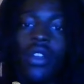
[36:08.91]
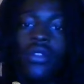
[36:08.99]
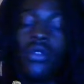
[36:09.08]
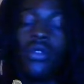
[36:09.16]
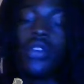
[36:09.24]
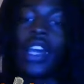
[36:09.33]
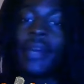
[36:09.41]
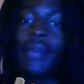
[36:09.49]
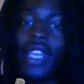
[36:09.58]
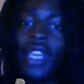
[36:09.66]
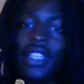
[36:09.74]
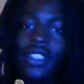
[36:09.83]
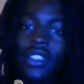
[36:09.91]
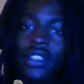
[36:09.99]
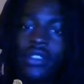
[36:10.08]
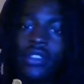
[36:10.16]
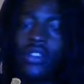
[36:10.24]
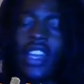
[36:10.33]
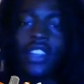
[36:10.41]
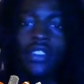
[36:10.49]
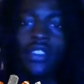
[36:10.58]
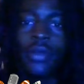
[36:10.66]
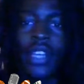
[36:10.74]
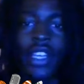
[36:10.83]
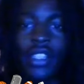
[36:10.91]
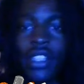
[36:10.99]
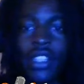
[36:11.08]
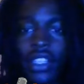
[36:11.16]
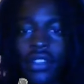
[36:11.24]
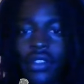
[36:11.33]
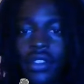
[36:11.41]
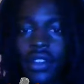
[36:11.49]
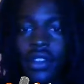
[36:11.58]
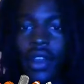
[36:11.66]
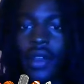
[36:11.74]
You do got Maxey. You got Tobias Harris.